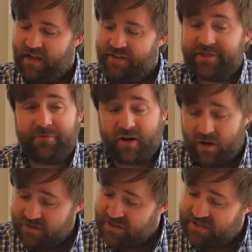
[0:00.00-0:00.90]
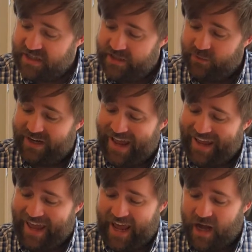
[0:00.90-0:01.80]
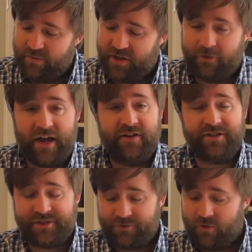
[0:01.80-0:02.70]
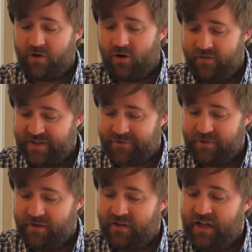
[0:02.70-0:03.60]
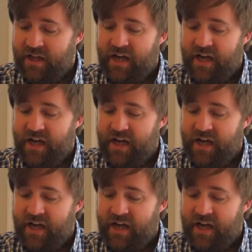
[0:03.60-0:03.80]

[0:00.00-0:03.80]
This recalls the scene when Ahab, the great destroyer of Israel,